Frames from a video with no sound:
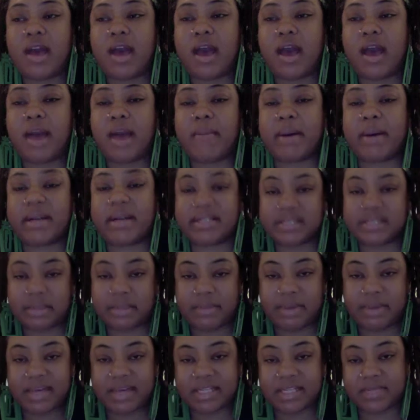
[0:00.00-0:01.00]
about some
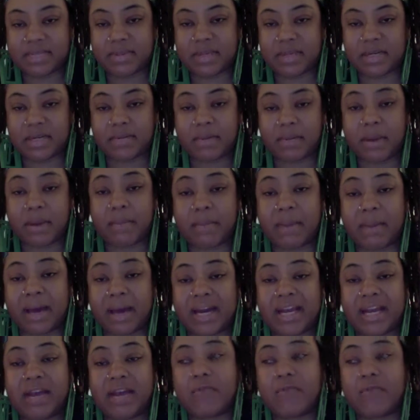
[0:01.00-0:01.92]
aspect of my body,